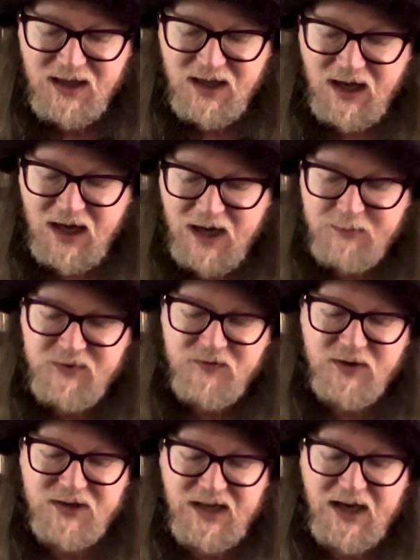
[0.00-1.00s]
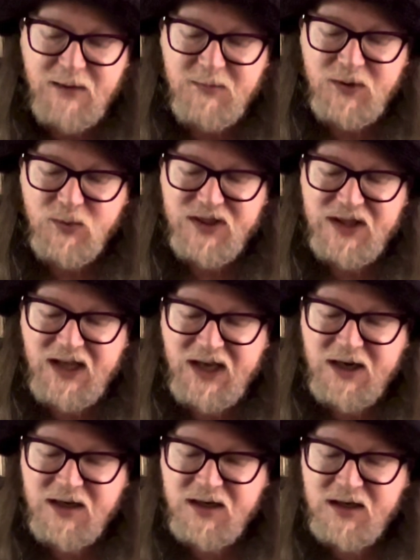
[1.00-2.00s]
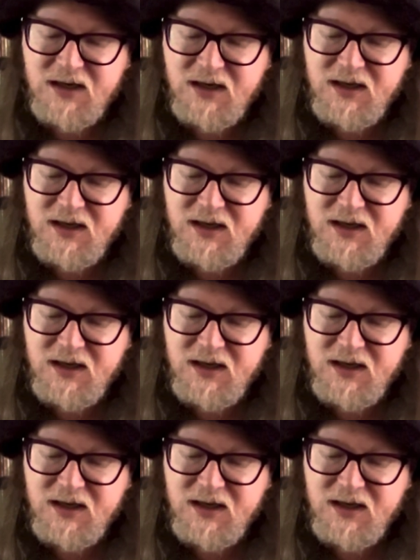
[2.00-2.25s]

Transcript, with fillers: Um, you've got The Enemy Within,